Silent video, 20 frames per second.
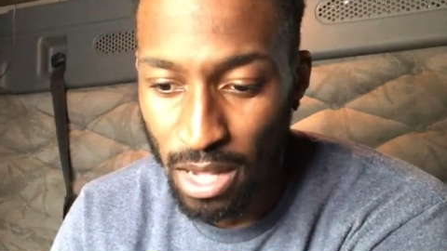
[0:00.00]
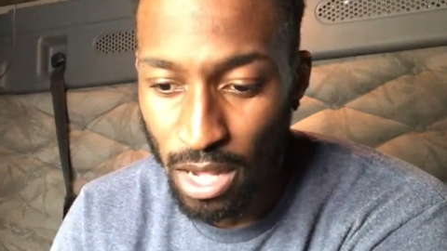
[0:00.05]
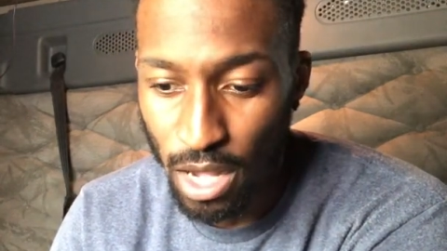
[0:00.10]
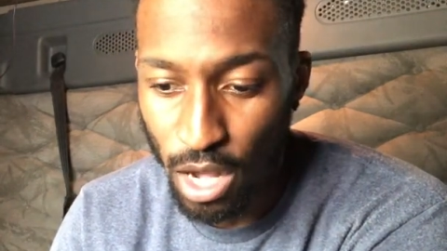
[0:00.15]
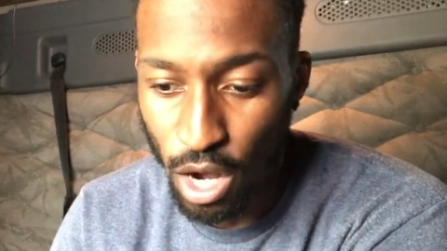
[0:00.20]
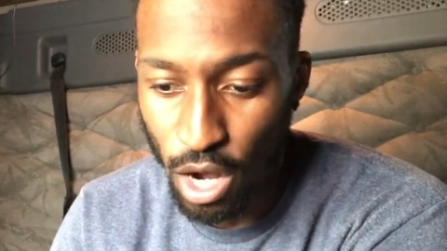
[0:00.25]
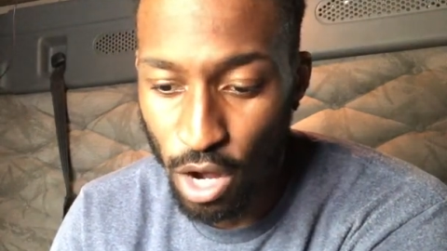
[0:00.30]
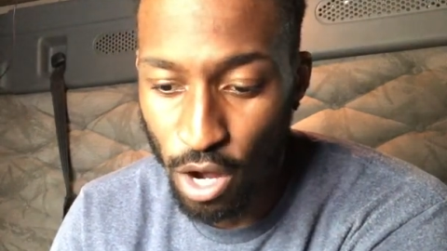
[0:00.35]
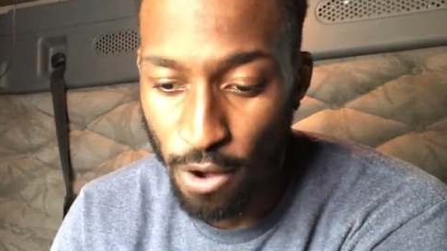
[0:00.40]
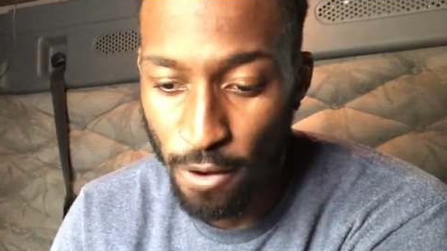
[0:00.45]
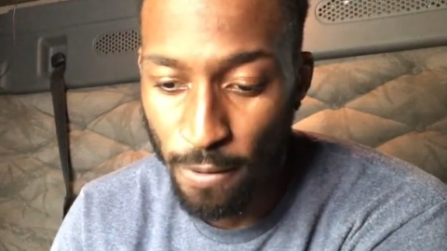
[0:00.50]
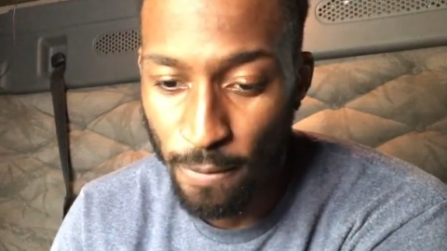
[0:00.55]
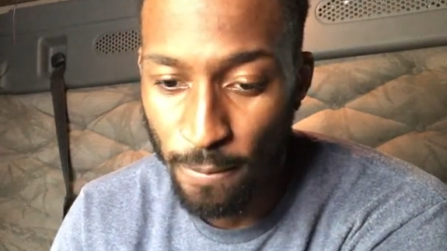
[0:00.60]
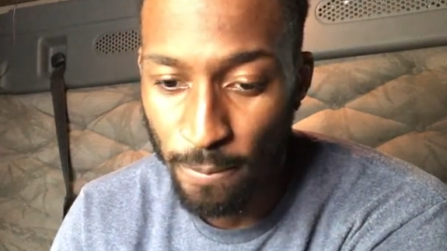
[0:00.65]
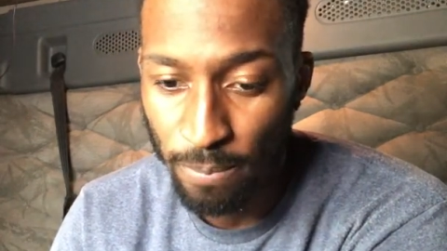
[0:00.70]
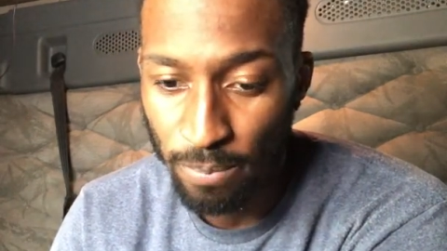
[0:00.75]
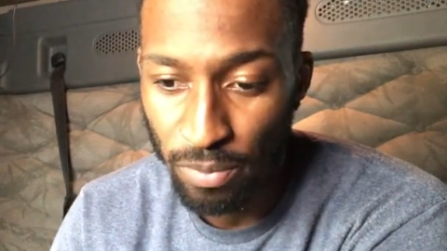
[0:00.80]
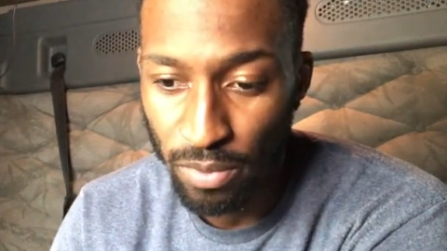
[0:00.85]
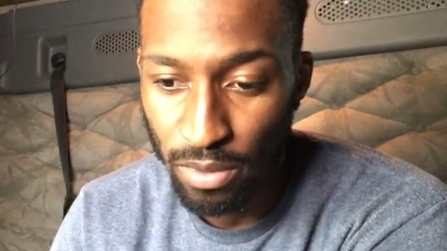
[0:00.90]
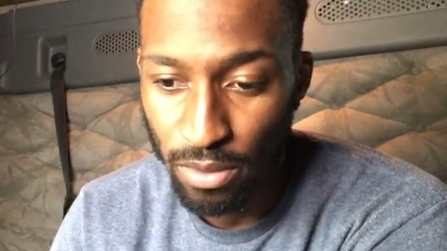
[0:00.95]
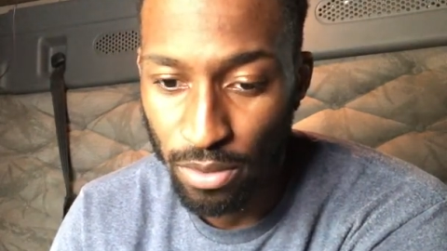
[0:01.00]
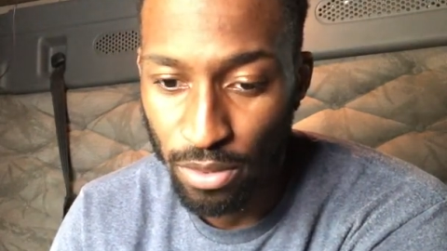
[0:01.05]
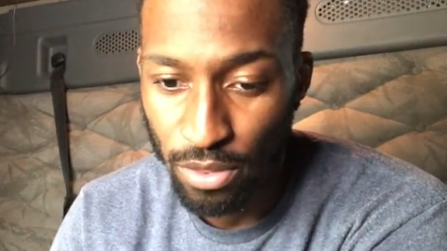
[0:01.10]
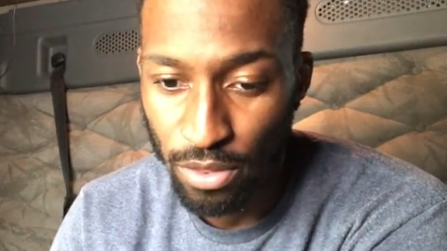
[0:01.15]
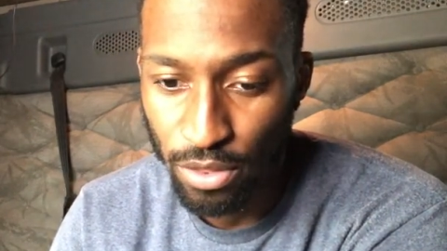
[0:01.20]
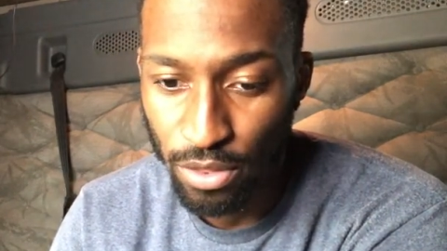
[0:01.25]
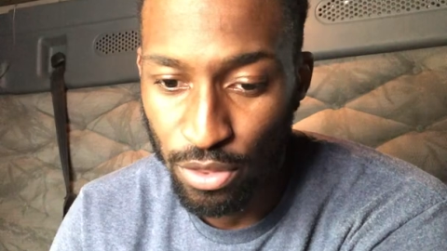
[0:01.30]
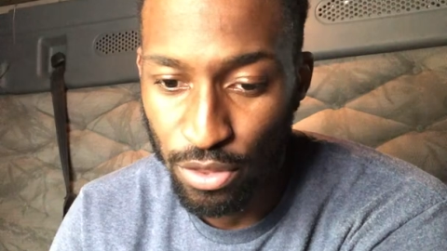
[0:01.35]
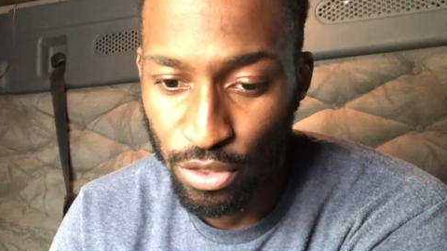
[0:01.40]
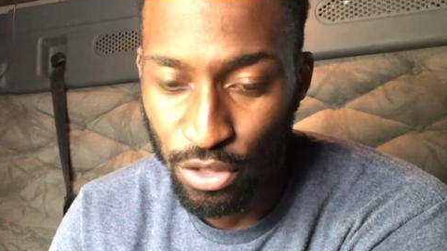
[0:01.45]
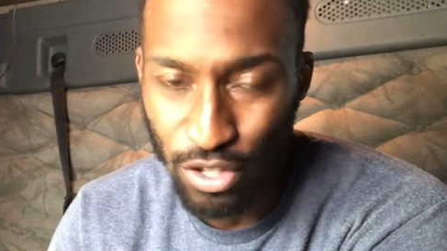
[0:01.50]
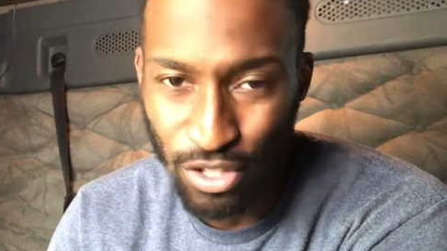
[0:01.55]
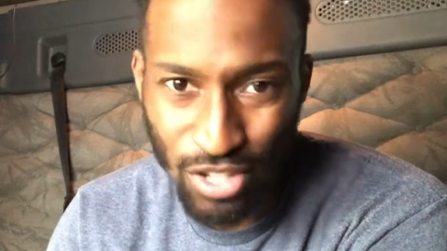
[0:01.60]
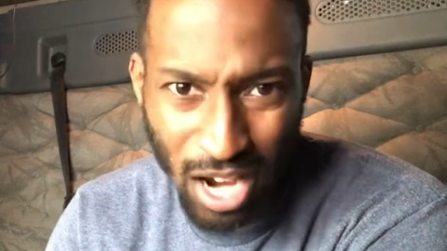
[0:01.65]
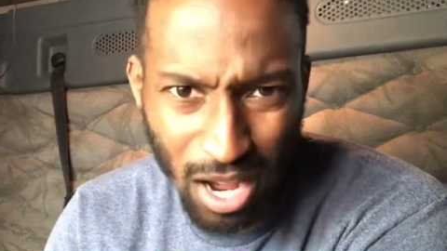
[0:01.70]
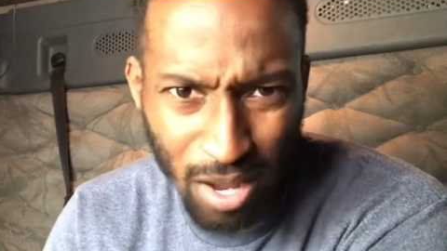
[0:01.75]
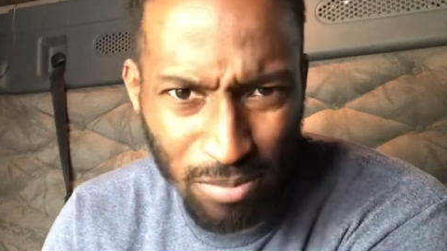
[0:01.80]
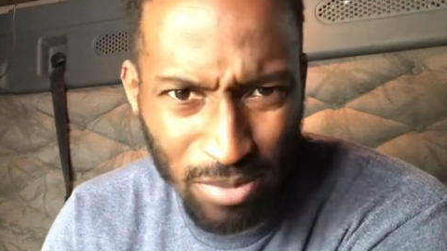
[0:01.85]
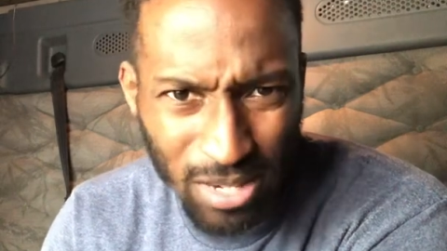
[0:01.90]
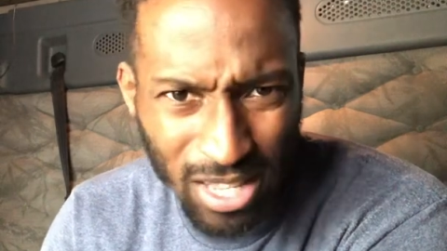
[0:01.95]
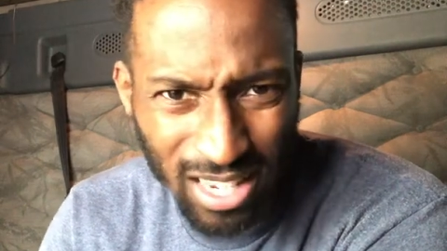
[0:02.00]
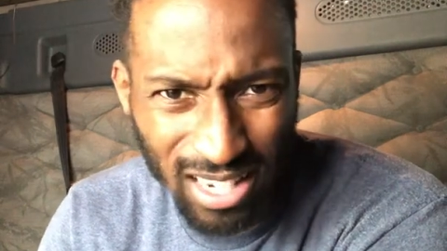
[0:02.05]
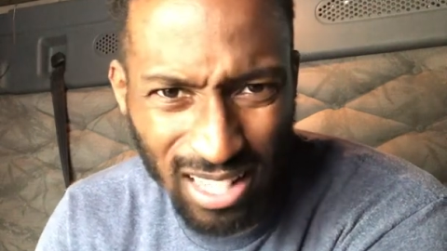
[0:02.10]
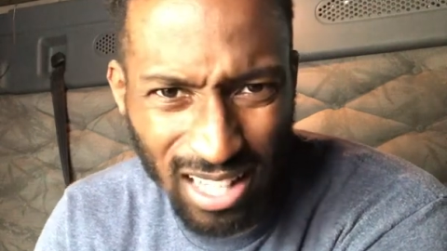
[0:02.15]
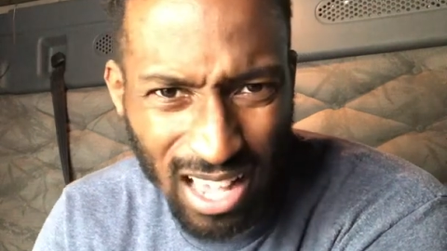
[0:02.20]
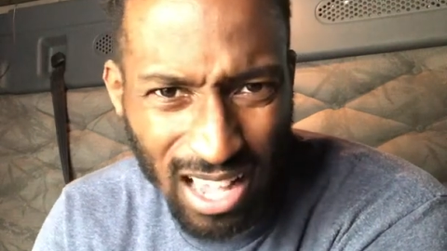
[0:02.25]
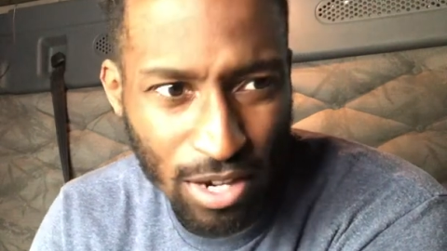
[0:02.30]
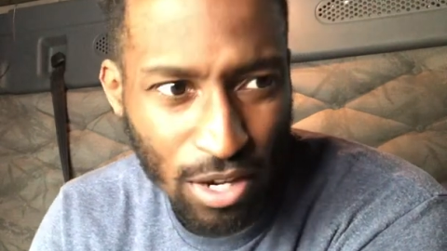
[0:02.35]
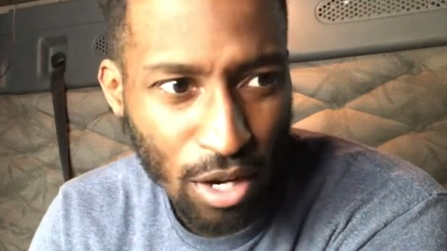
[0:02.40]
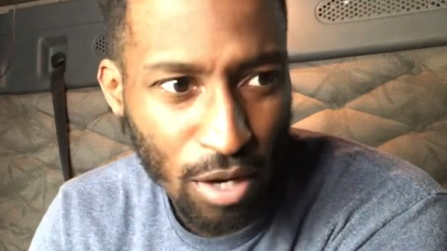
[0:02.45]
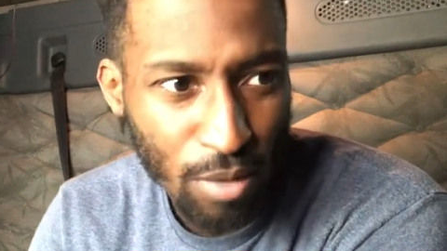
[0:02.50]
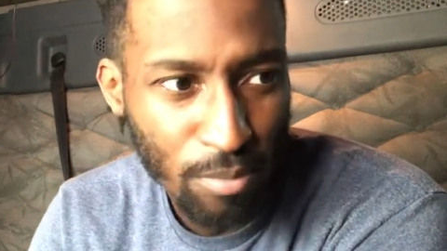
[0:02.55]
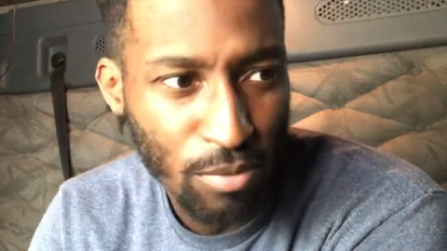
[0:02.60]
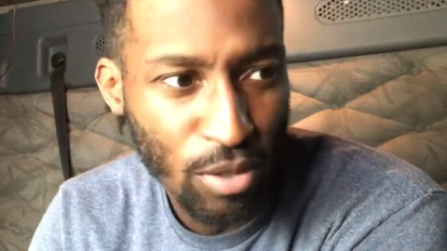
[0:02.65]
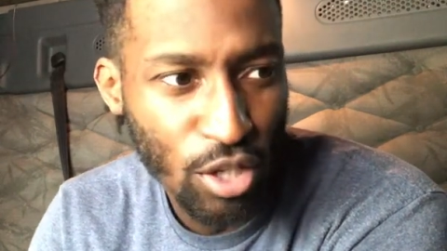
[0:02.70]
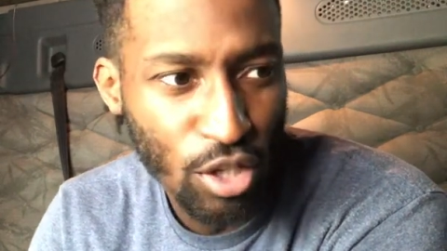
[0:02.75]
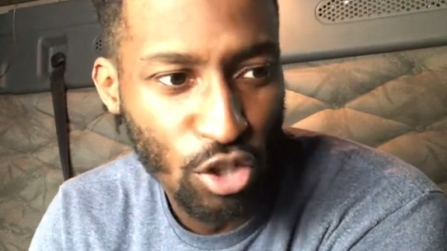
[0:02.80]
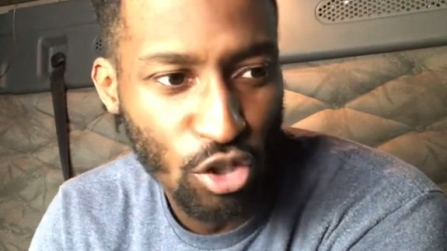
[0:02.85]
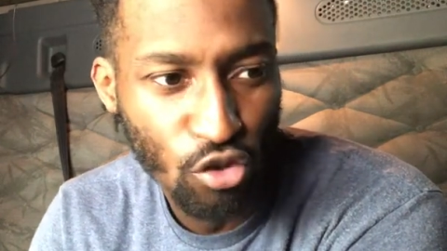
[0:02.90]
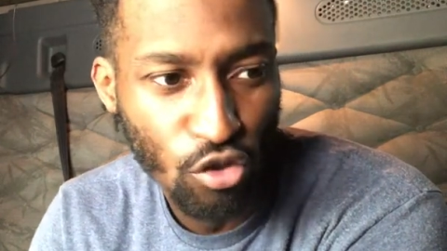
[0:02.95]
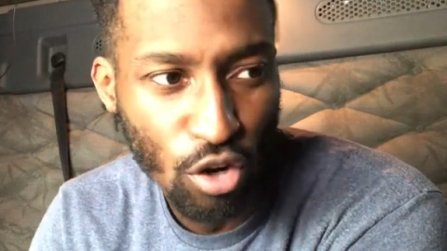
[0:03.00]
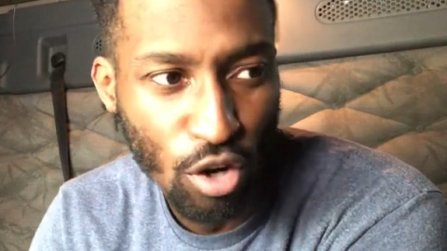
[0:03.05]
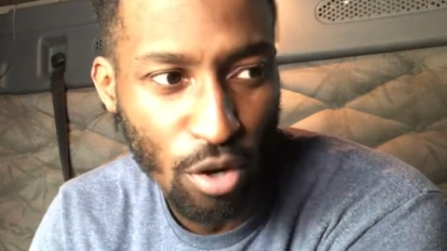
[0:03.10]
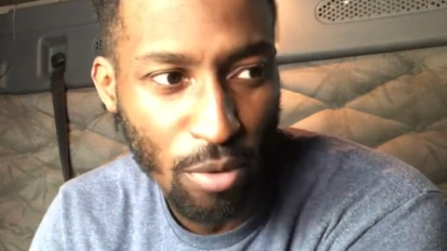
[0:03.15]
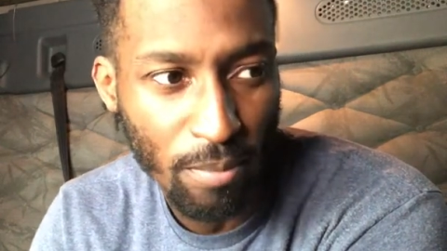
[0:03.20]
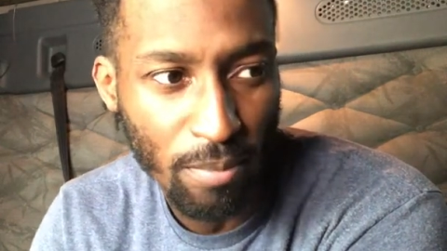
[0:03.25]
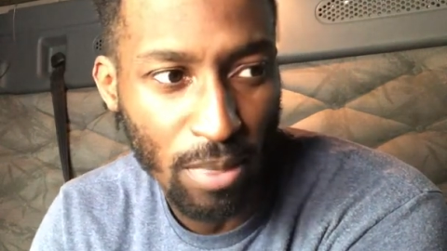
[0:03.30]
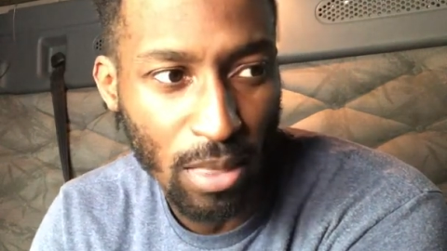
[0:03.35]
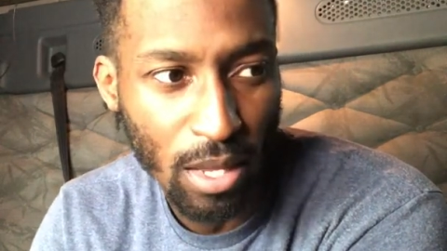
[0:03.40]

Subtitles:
the time didn't line up this trip,